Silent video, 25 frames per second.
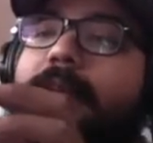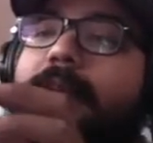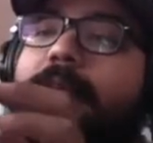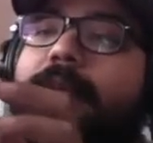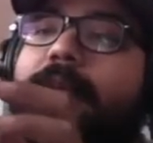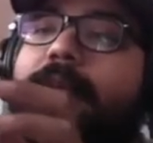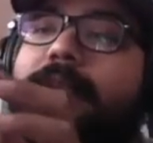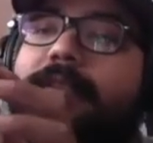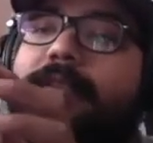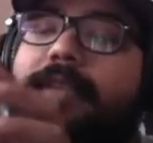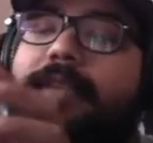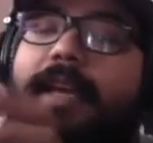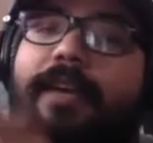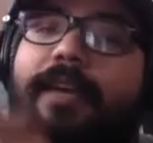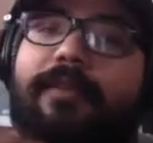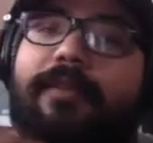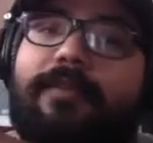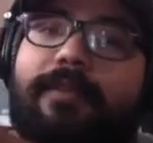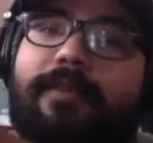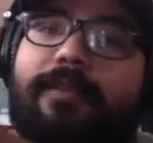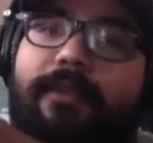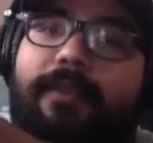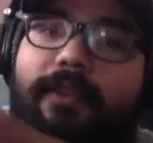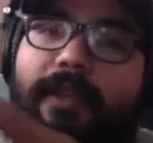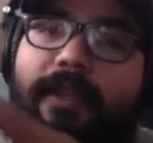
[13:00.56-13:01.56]
because I don't
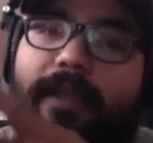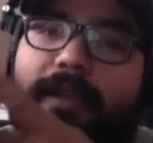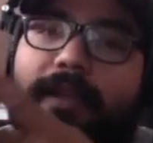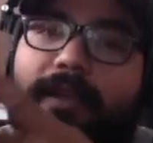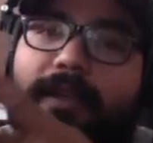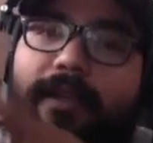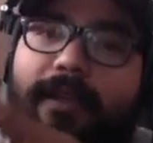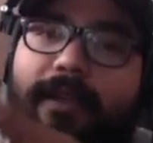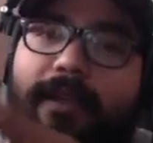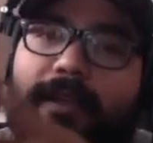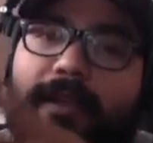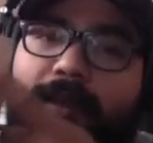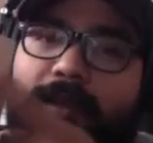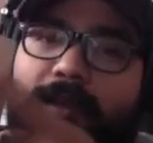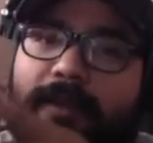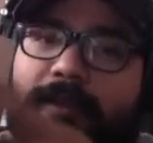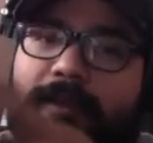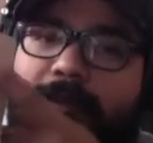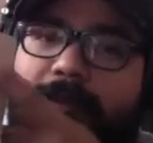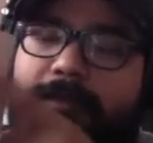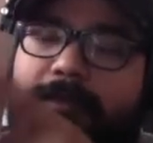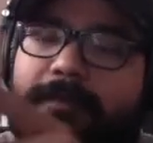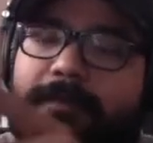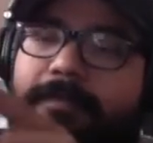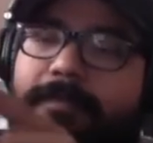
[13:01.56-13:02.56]
feel like
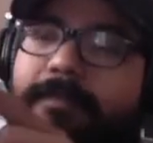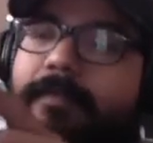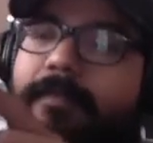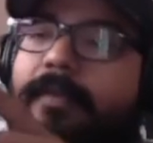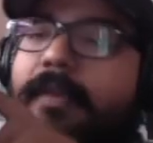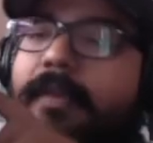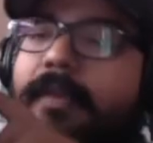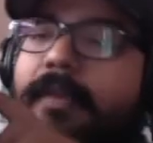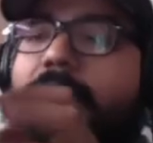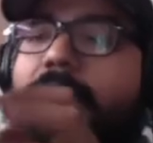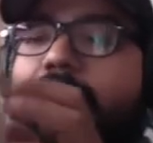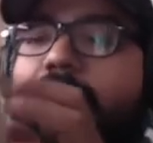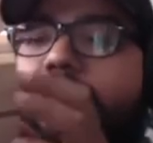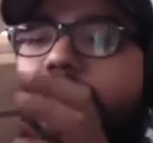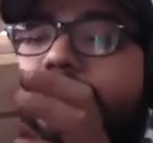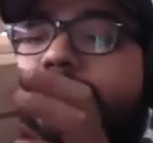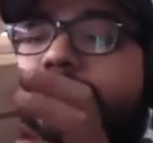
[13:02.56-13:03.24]
you know